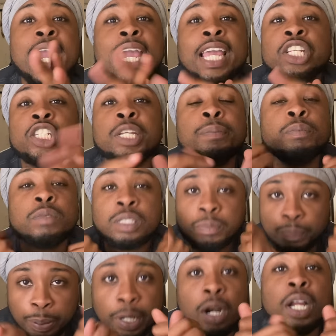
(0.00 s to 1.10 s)
And she
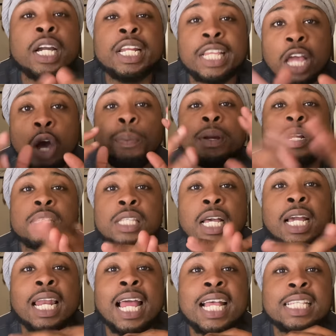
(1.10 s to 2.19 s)
put her hoodie on, put her
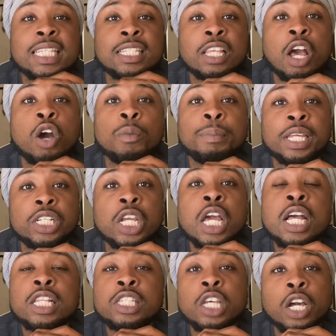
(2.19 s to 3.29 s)
sunglasses on, bitch.
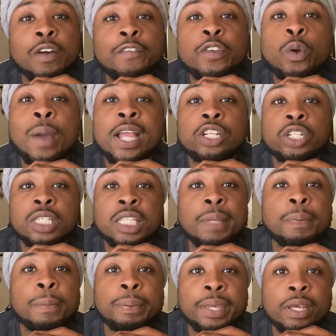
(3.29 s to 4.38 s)
Took a few extra
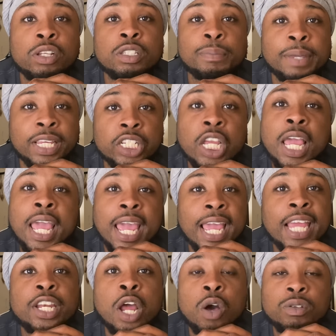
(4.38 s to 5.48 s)
sleeping pills, bitch,
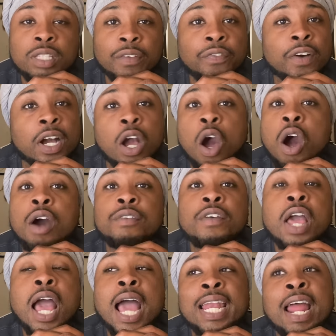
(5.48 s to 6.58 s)
and dozed the fuck off.
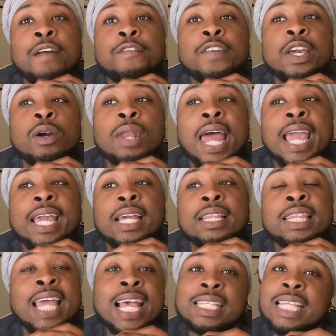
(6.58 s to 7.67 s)
And I feel like
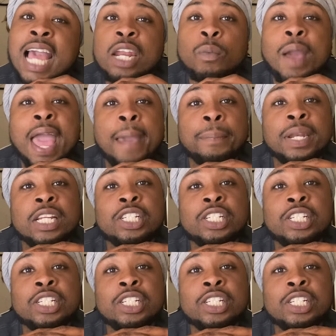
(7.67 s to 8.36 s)
that's kind of what happened.